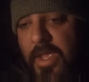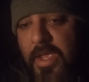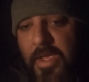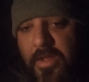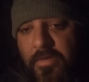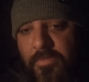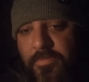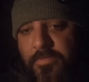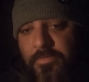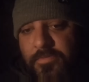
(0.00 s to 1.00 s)
And
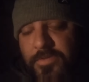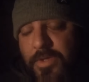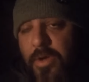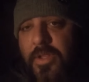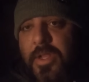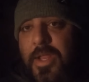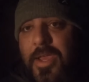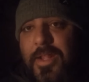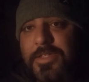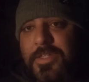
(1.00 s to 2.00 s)
starting
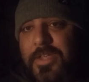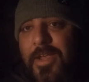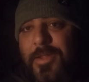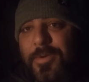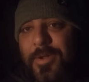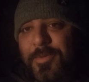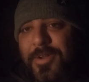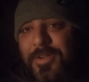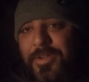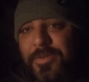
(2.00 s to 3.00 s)
today, that's exactly what I'm
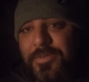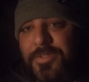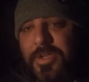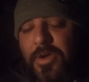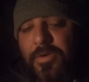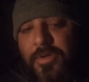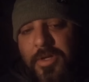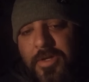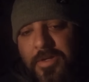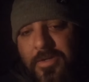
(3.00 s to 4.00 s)
going to do. So
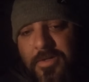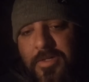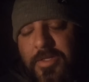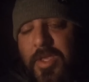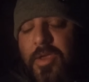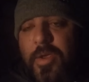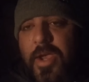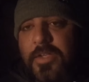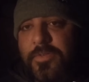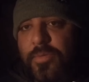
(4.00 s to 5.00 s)
thank you
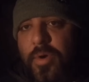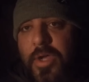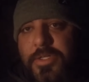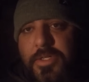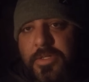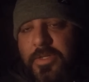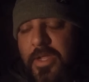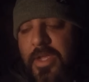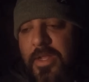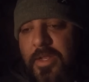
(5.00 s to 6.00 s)
guys for watching,
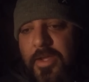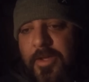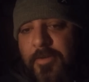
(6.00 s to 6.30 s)
and